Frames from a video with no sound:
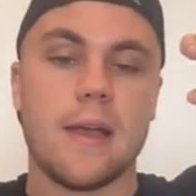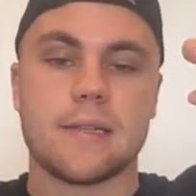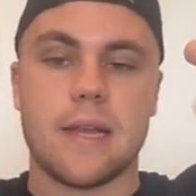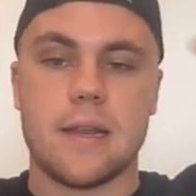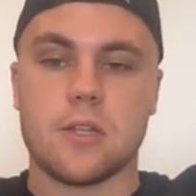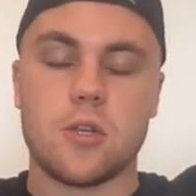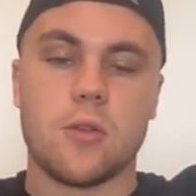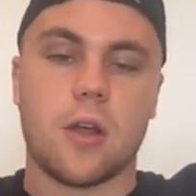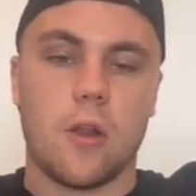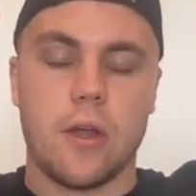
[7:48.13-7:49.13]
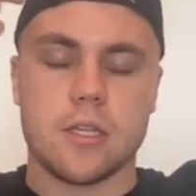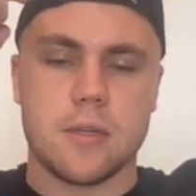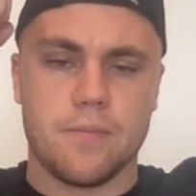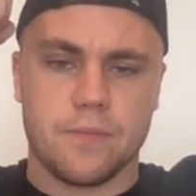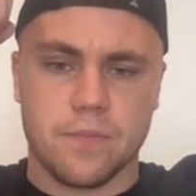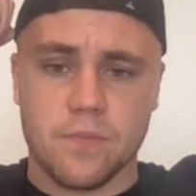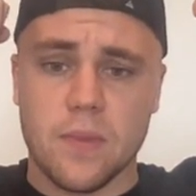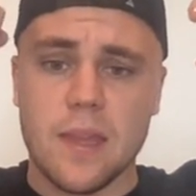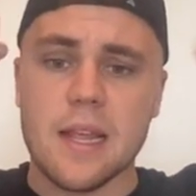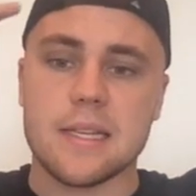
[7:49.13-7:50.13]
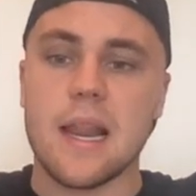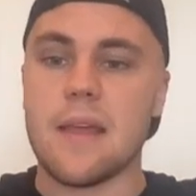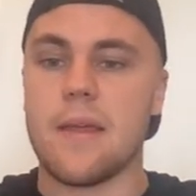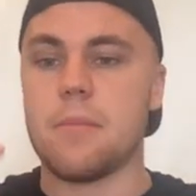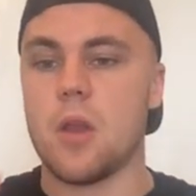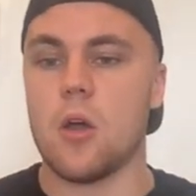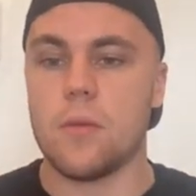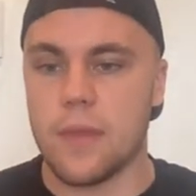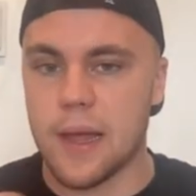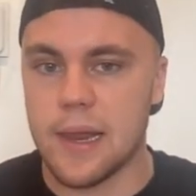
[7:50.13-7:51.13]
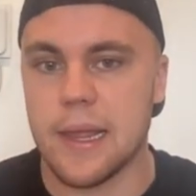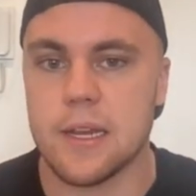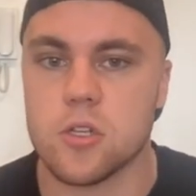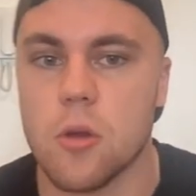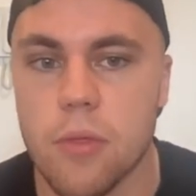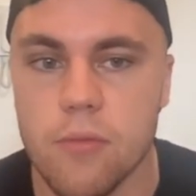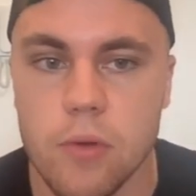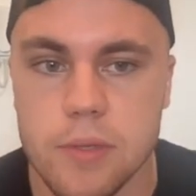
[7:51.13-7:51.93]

Send it to the client to let them know that a lead has come through.